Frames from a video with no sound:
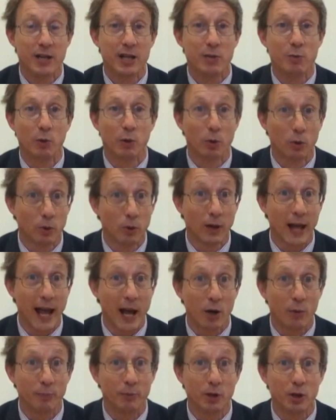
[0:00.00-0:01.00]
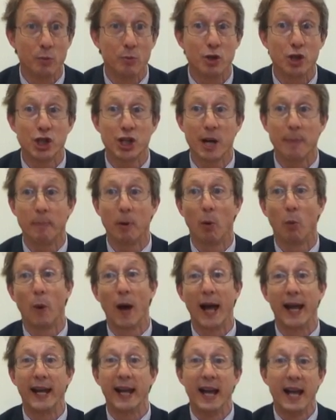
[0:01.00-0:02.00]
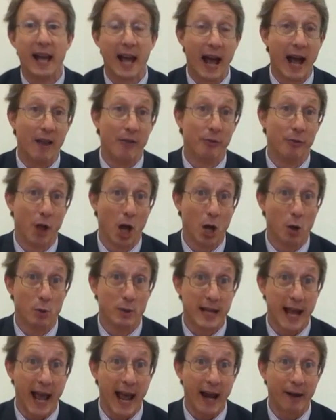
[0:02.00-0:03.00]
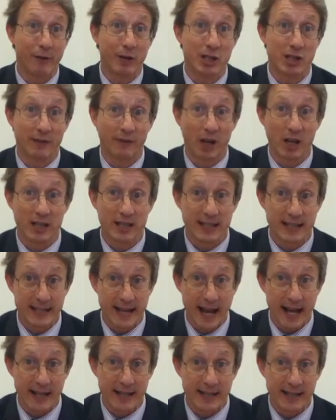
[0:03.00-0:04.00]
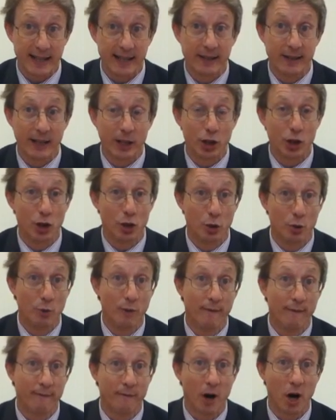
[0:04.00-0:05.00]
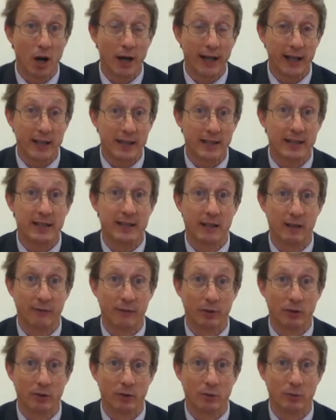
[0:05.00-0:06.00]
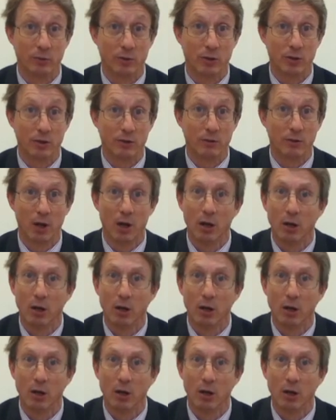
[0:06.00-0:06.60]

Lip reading: This will all help you chip away at those areas of understanding that you find difficult.